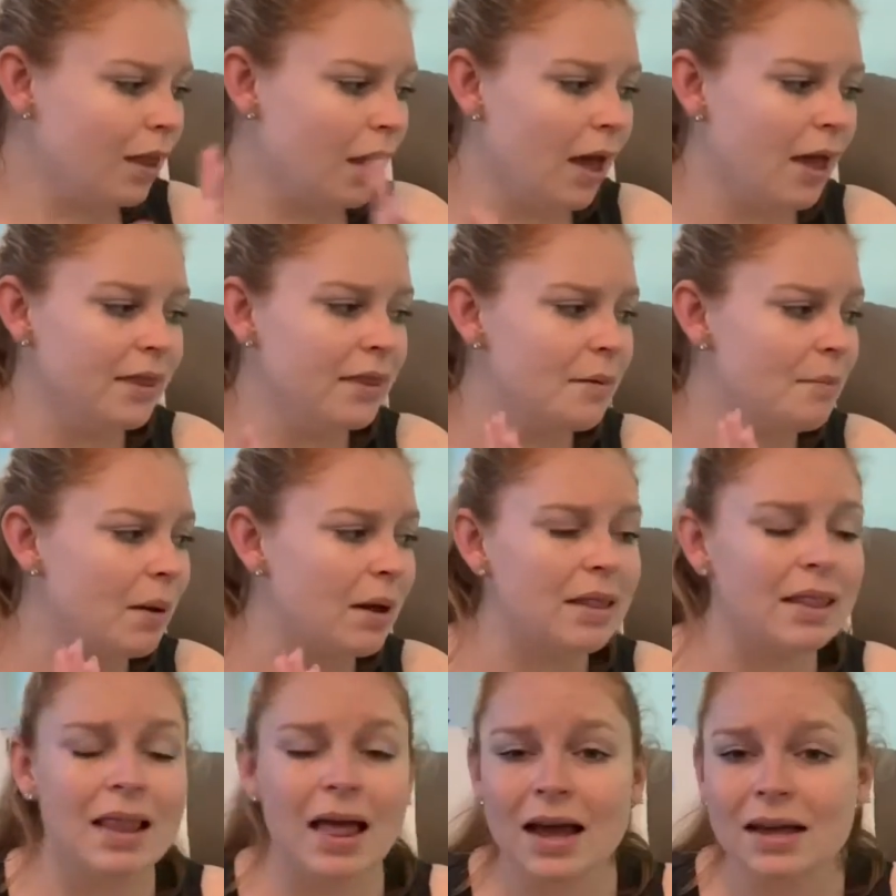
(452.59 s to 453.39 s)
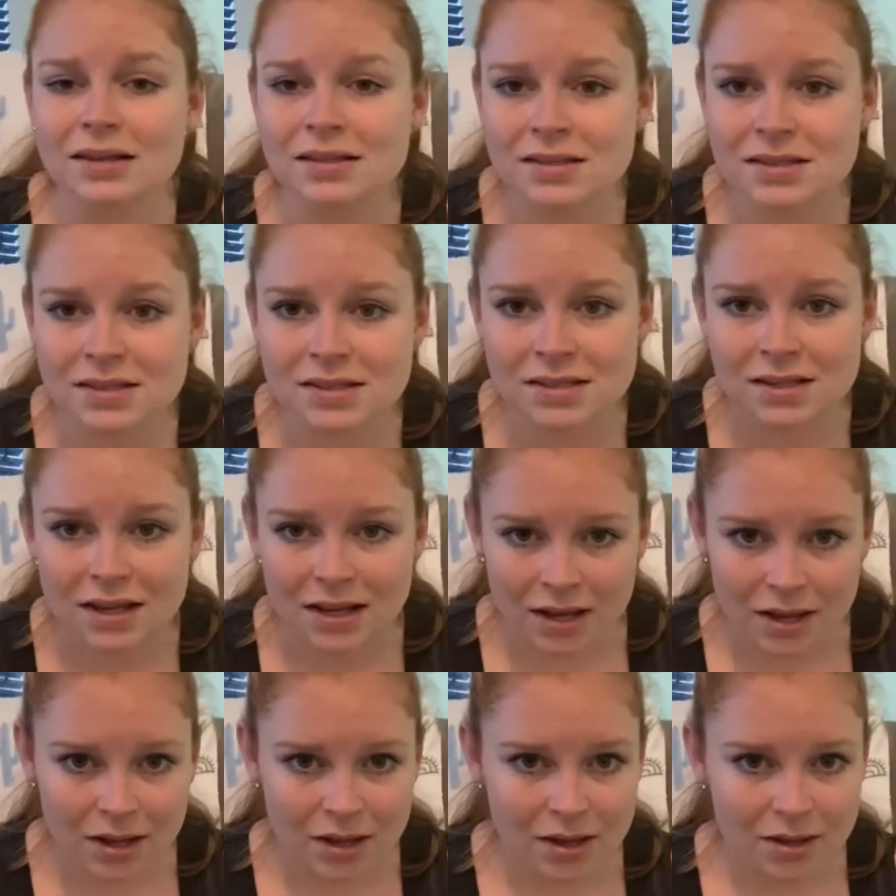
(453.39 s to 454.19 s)
And then my last
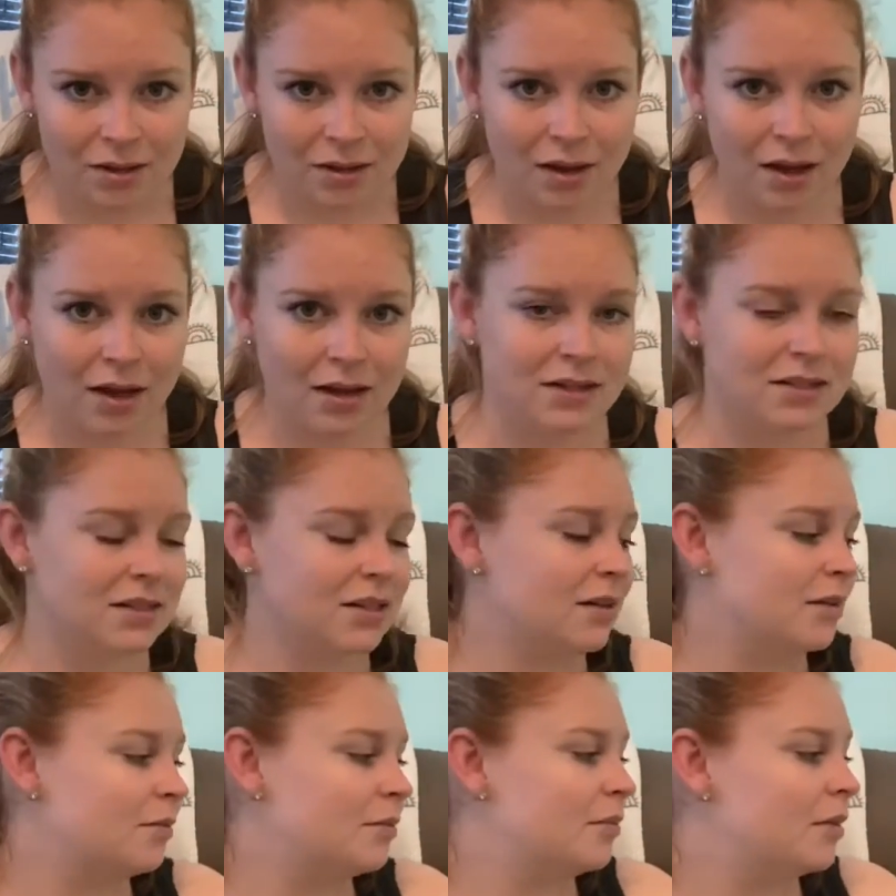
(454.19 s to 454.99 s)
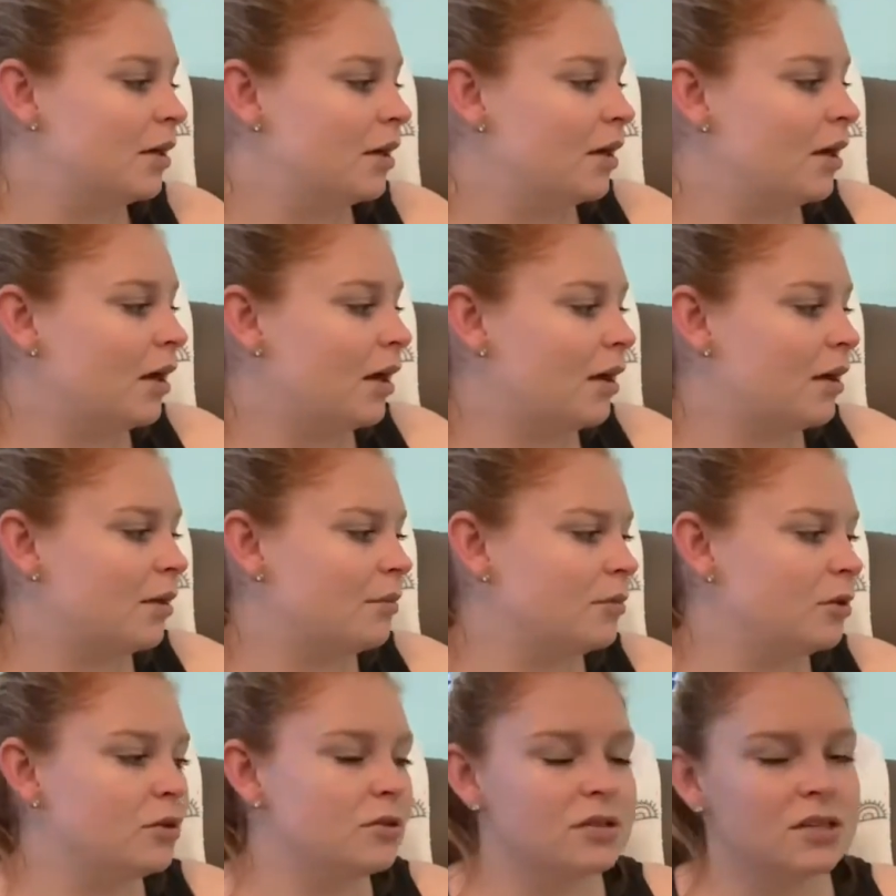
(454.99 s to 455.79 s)
item, and
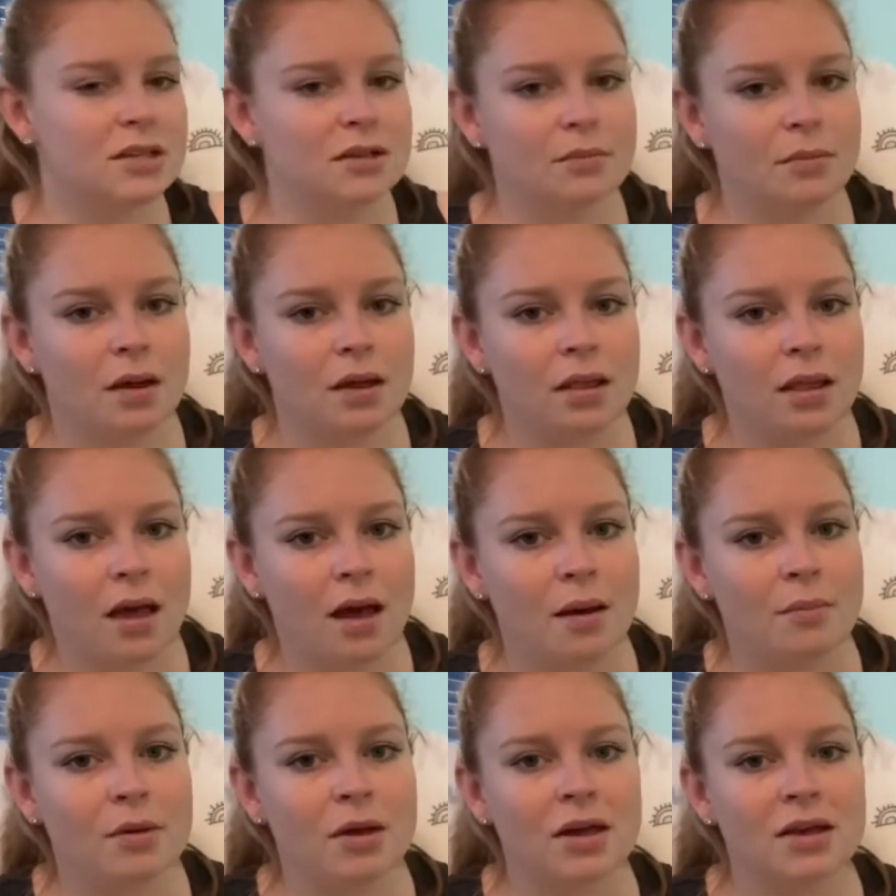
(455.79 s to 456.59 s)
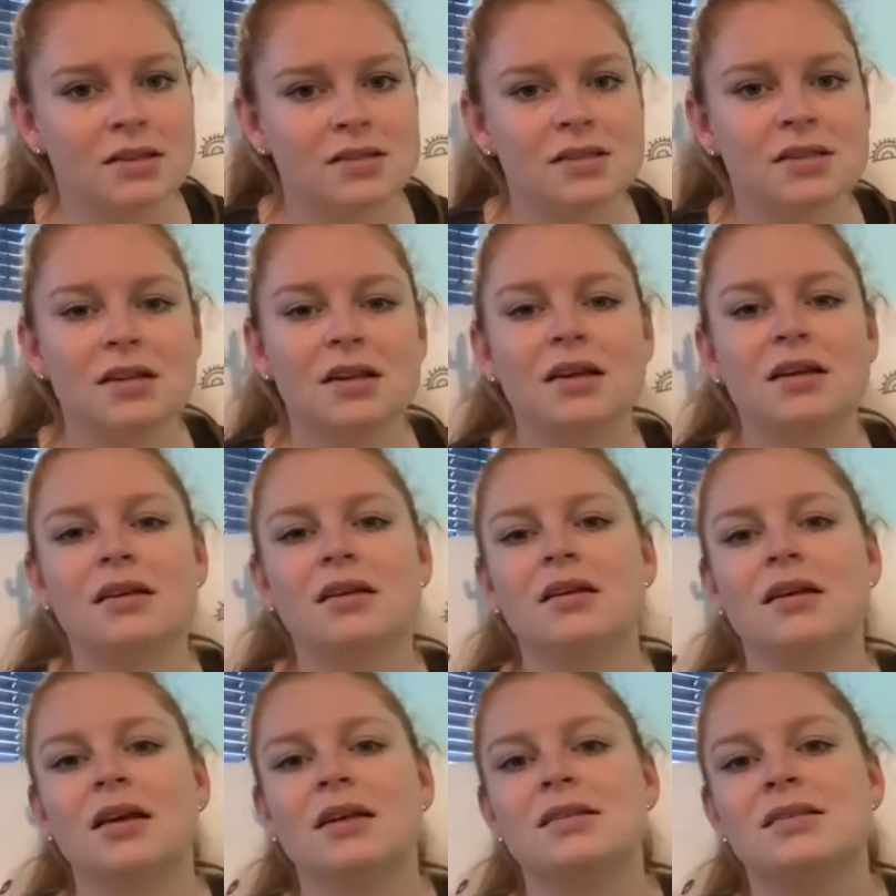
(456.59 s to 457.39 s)
I'm using my llama as an
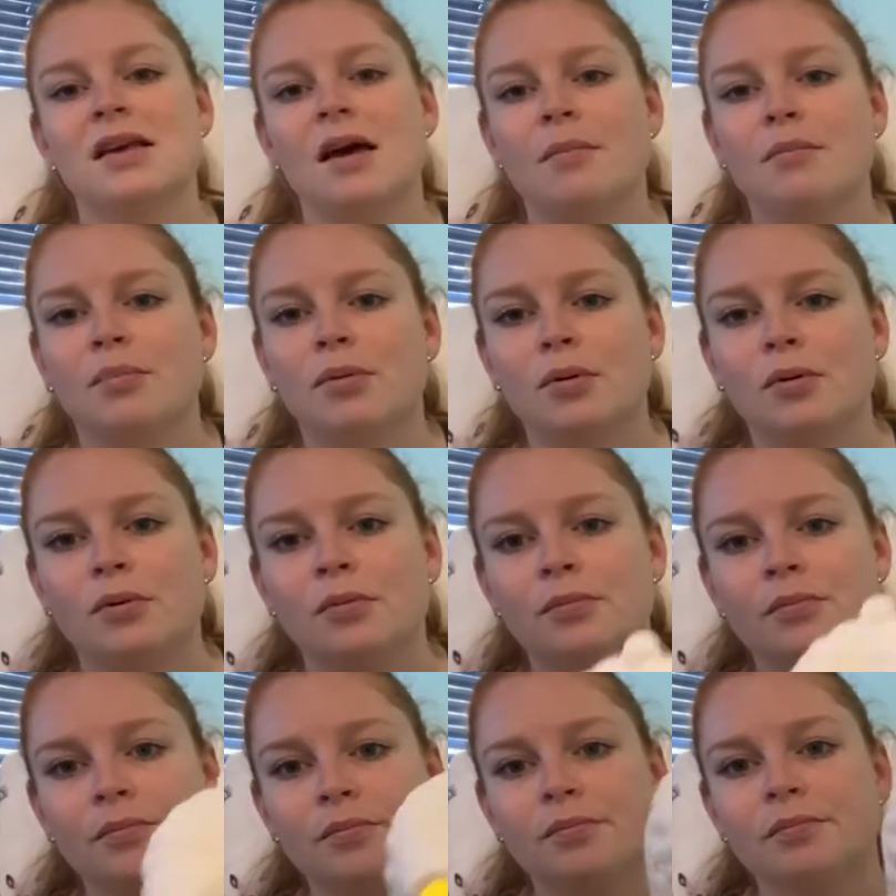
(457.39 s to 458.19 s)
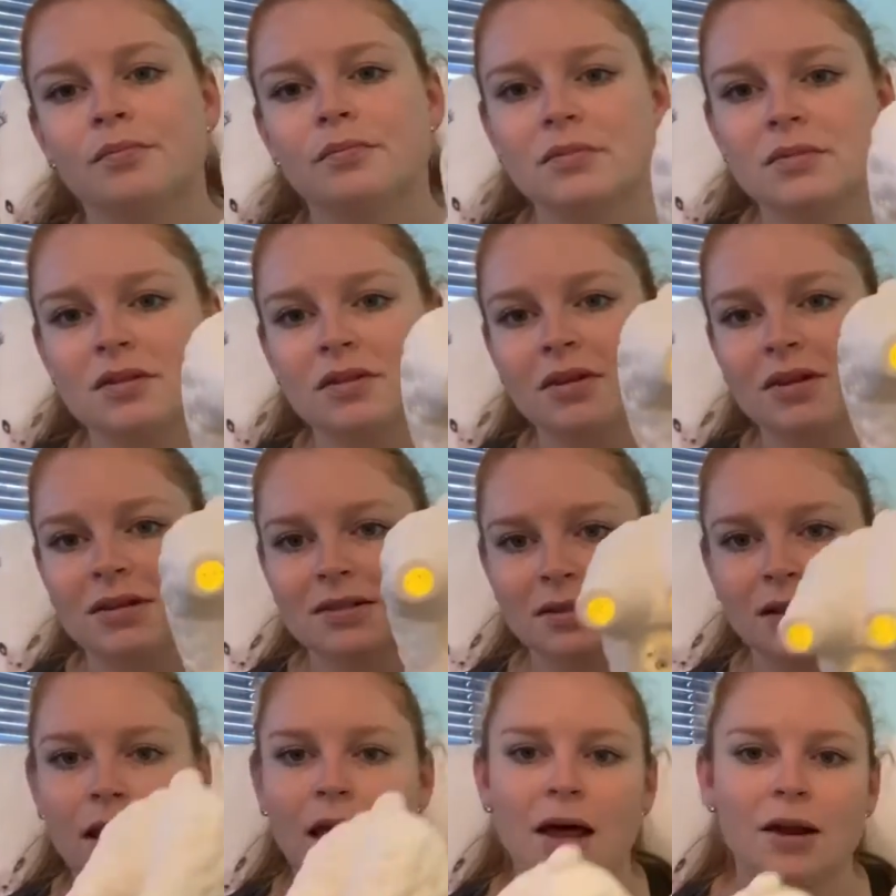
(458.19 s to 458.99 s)
example. It's got
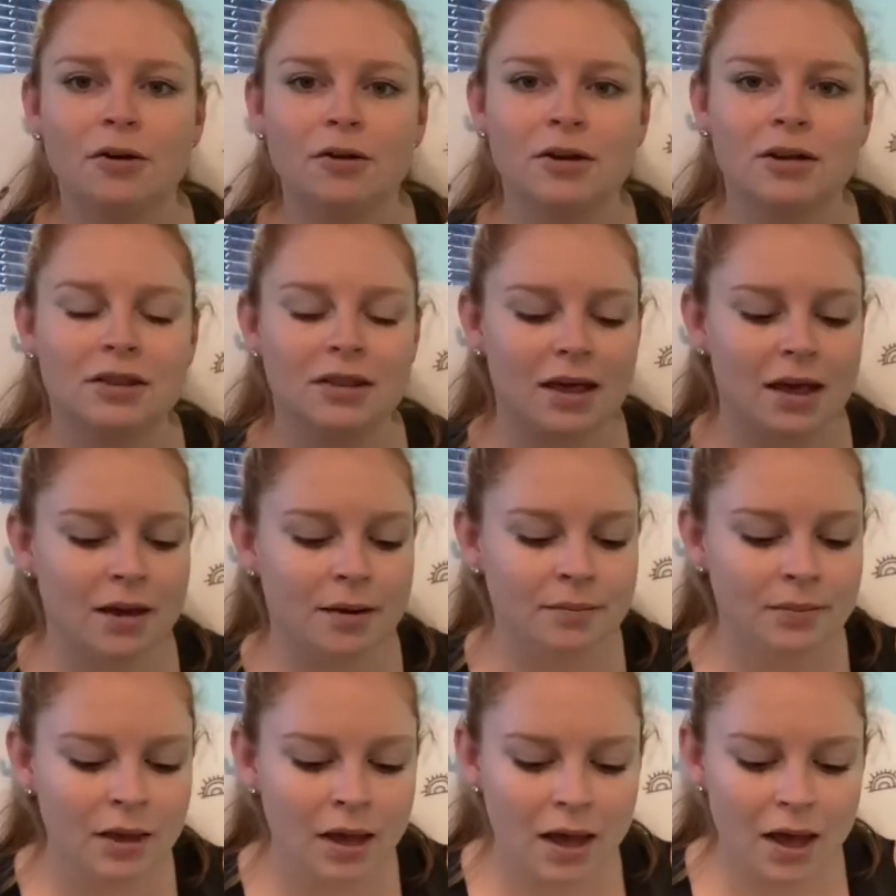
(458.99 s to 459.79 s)
its light on in there.